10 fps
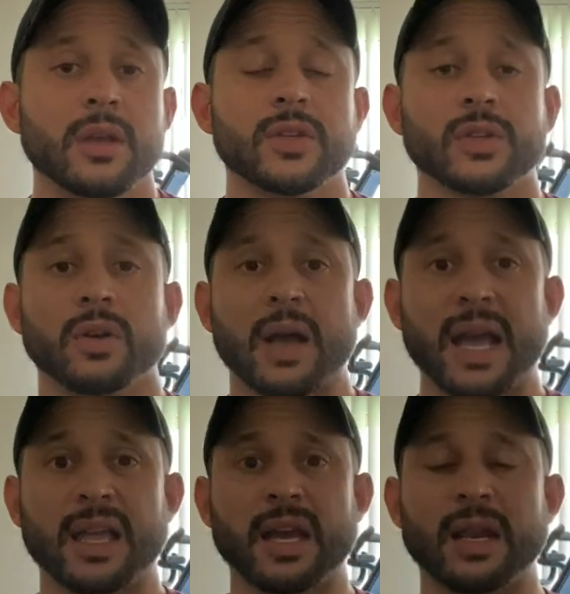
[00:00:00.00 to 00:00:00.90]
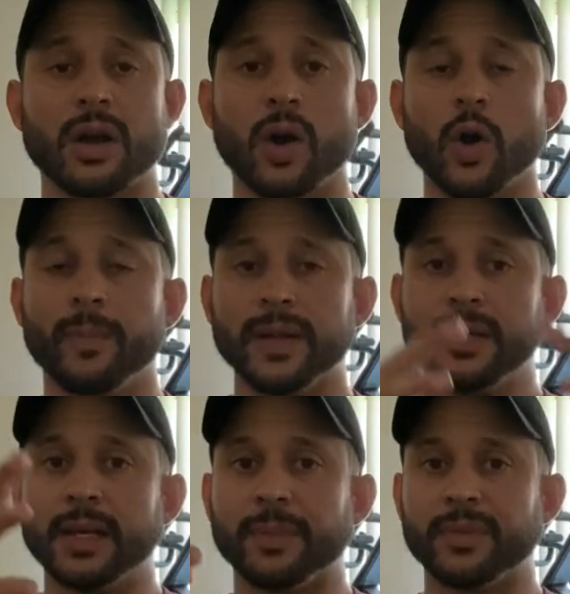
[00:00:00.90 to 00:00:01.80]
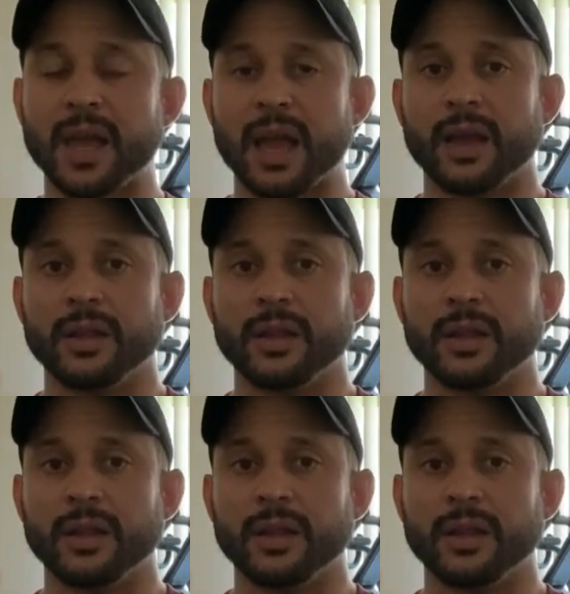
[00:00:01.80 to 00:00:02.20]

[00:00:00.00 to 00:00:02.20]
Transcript: So I kind of opened up the